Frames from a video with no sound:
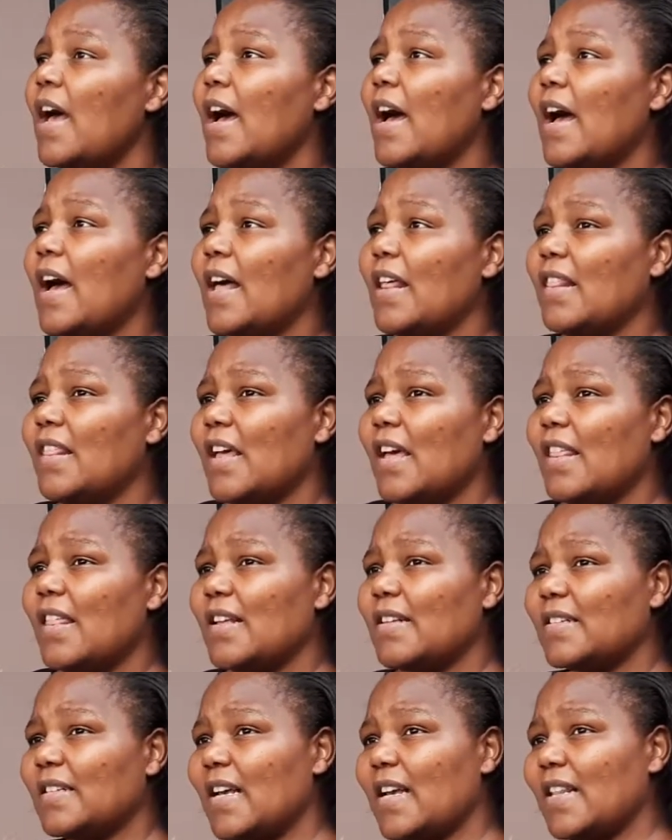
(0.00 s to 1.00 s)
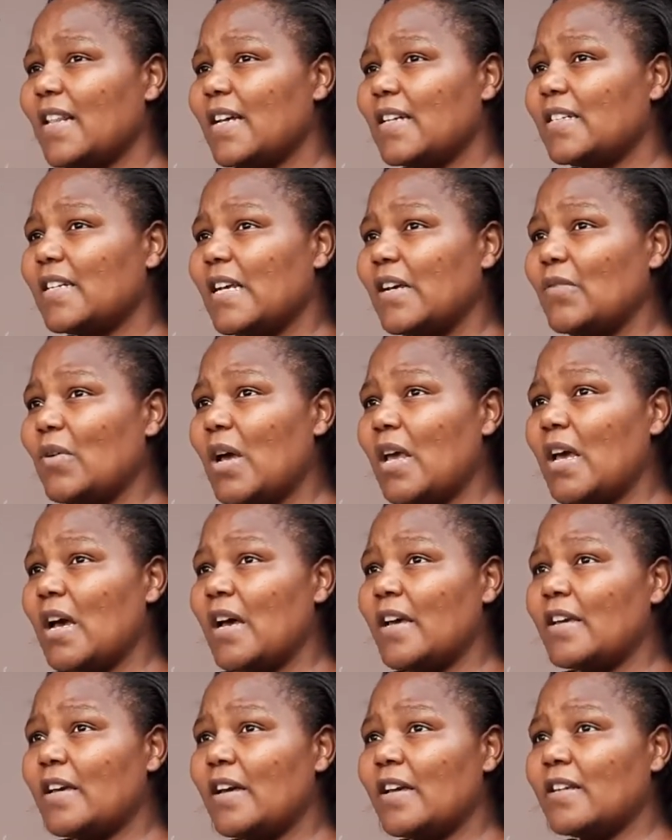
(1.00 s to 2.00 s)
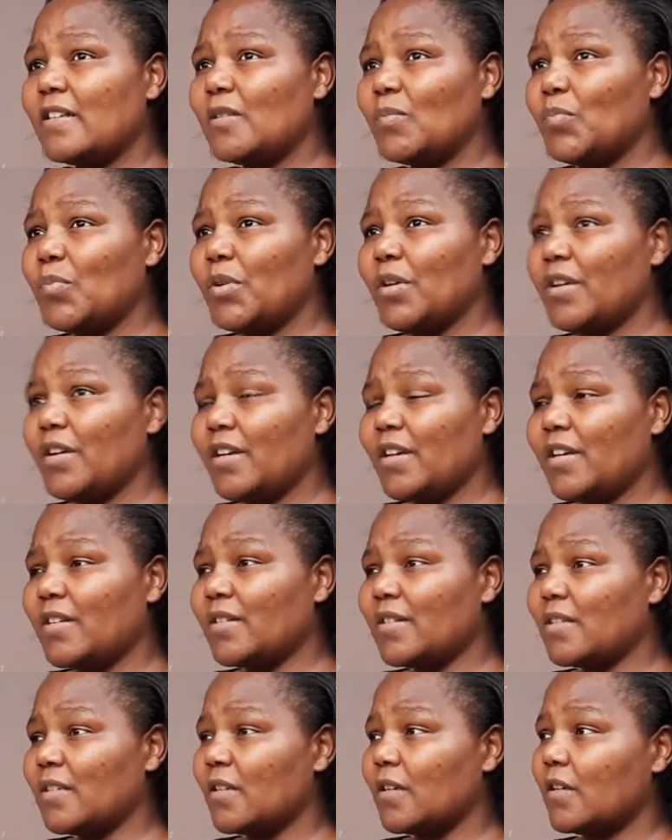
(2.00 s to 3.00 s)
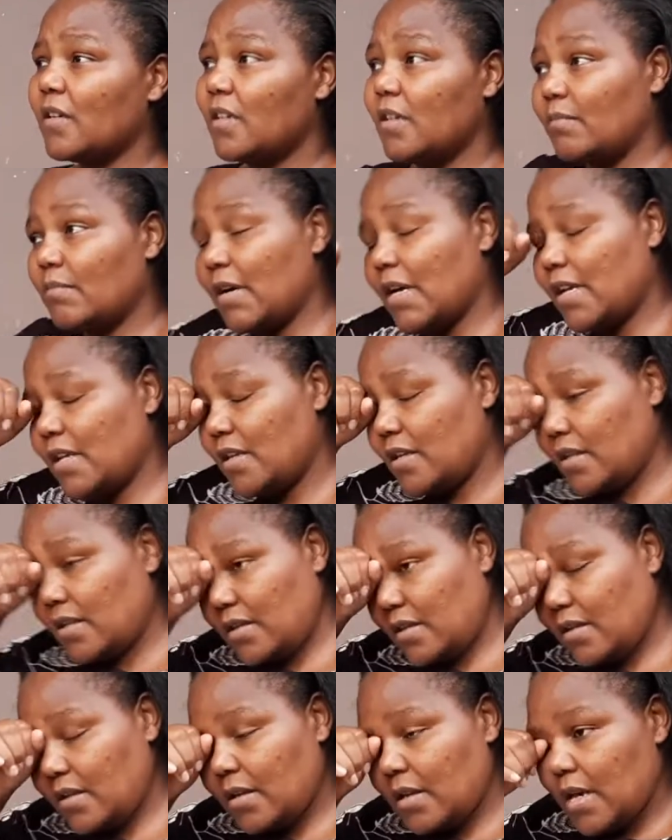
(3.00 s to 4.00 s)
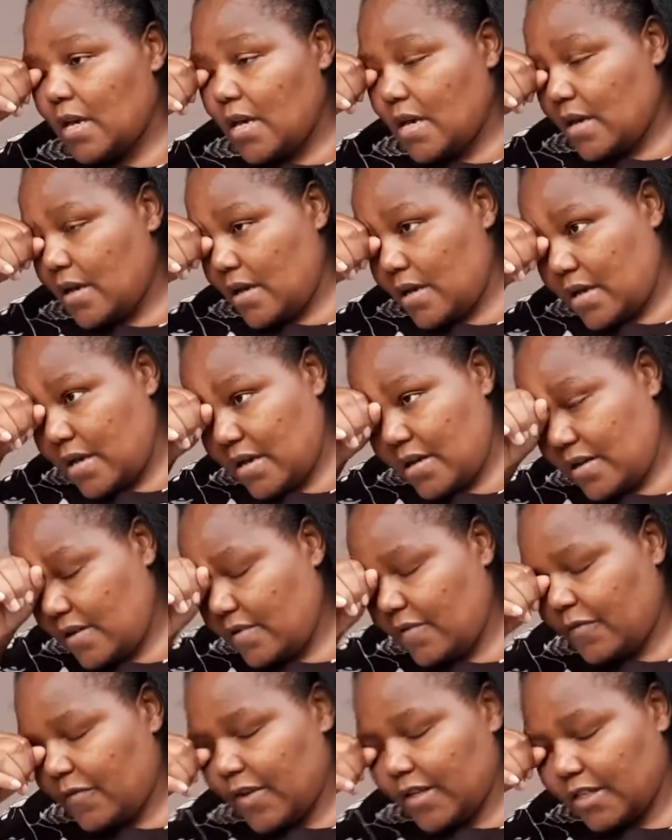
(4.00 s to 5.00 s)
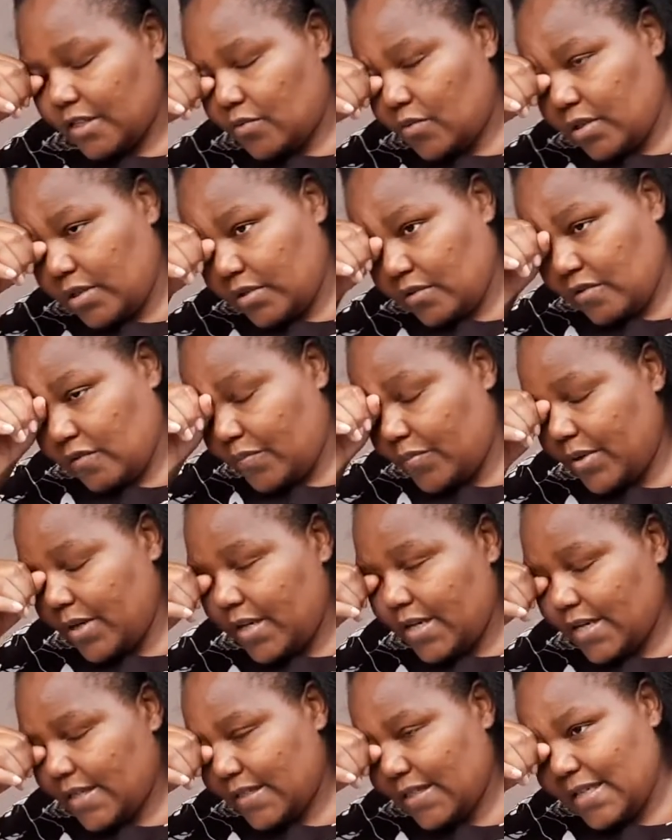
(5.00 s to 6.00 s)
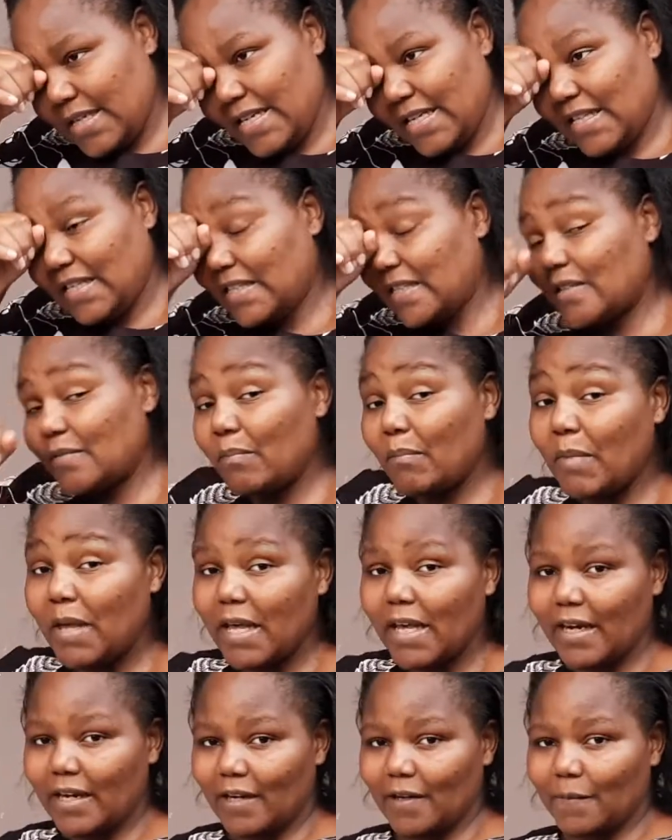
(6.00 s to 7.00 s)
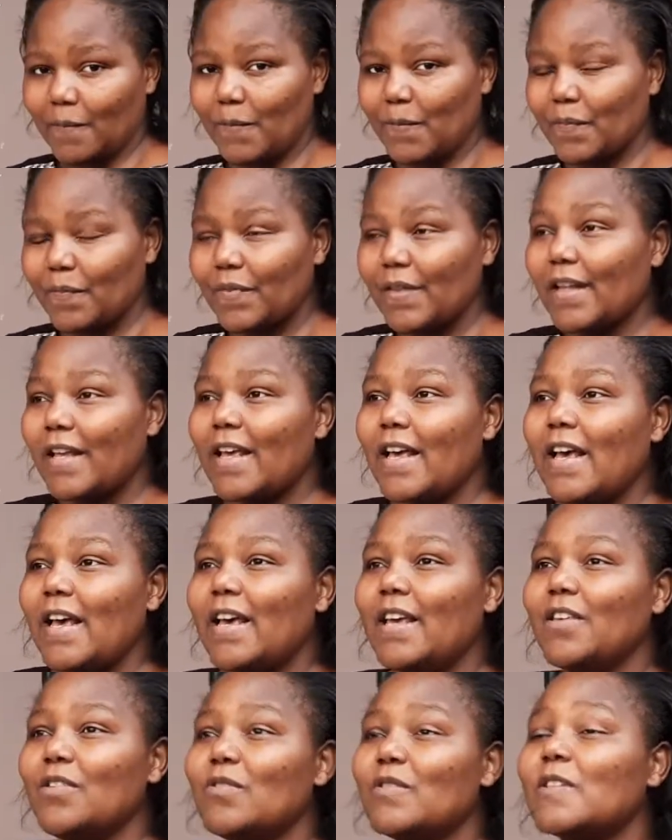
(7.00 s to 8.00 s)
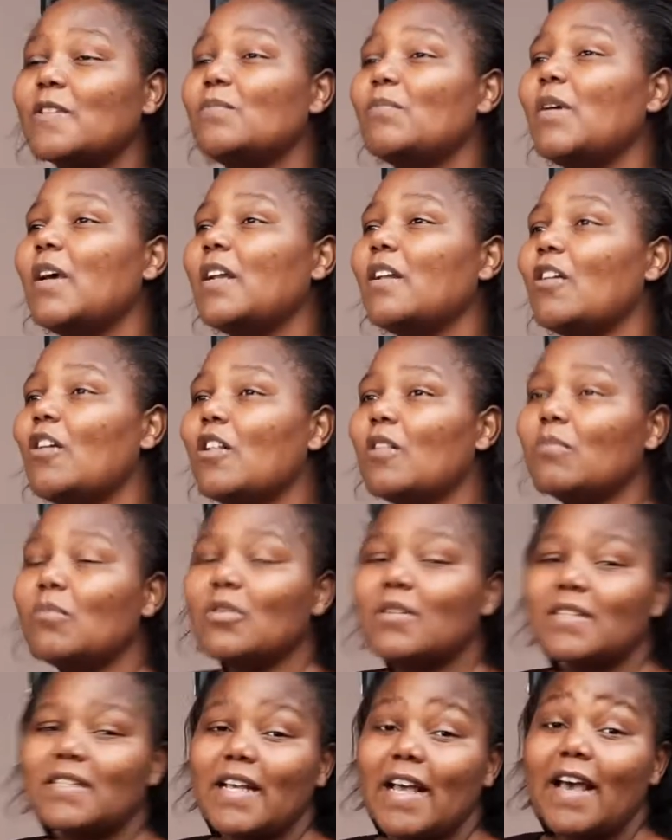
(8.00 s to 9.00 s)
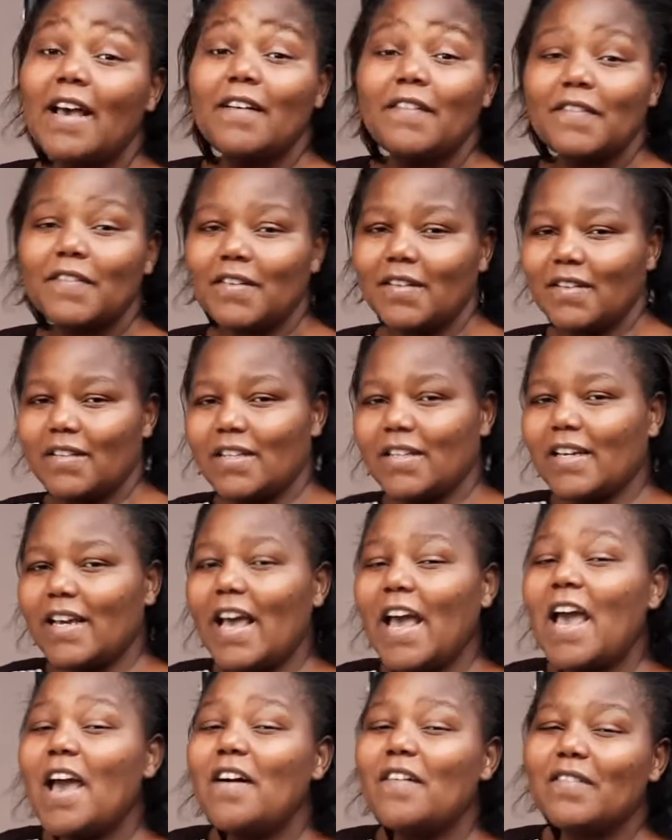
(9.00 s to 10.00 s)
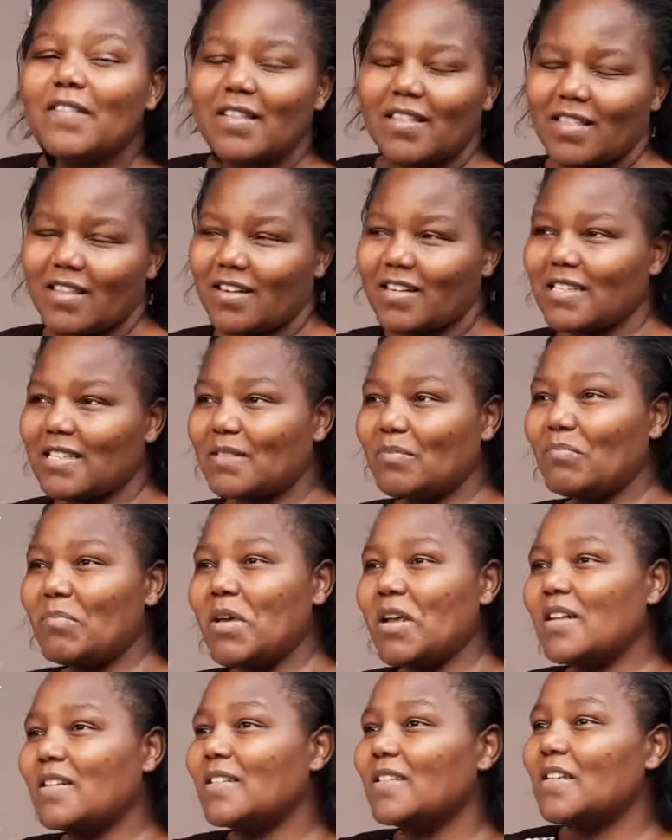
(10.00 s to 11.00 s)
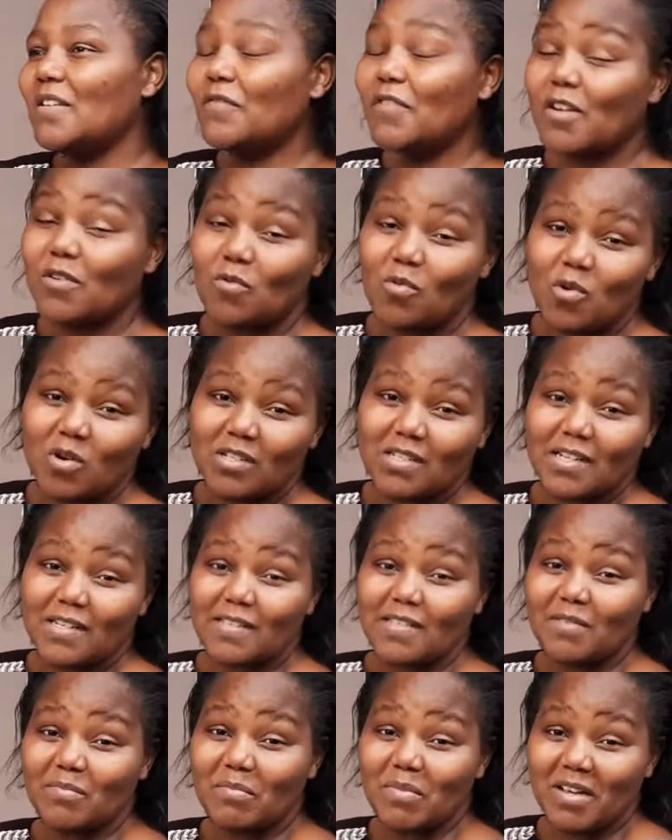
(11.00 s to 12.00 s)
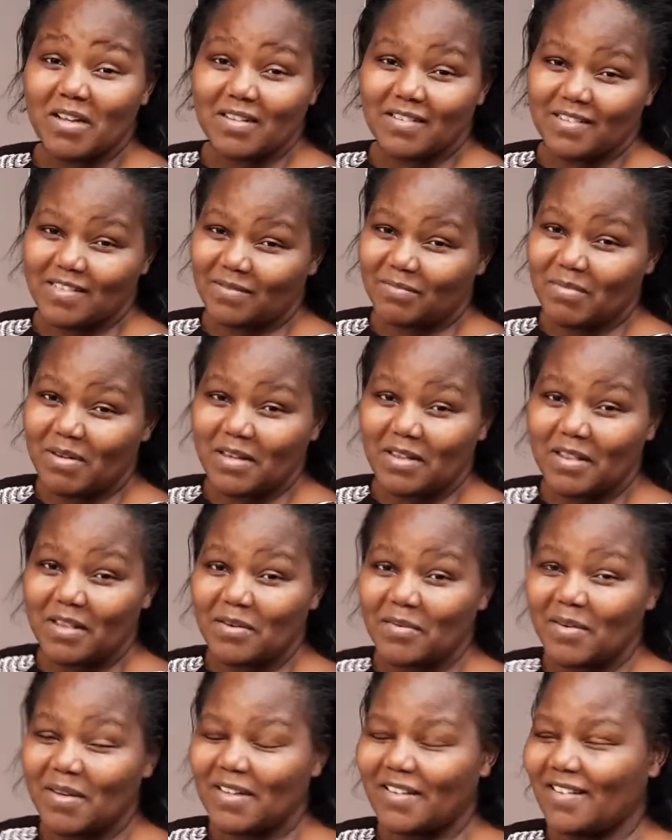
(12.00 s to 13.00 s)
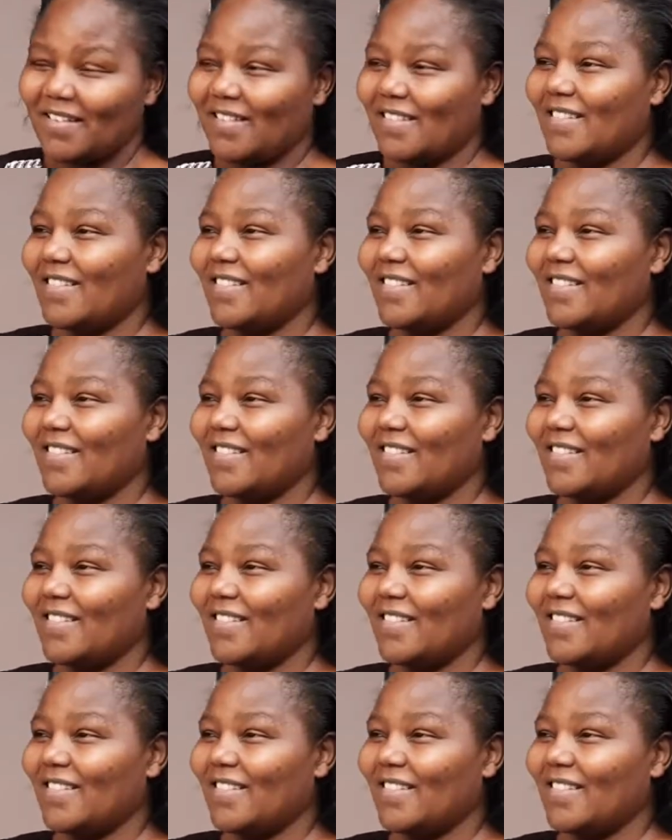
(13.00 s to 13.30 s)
The other sign that I experienced in my first weeks of pregnancy is smell. You smell almost everything. Everything smells. Even water smells, by the way.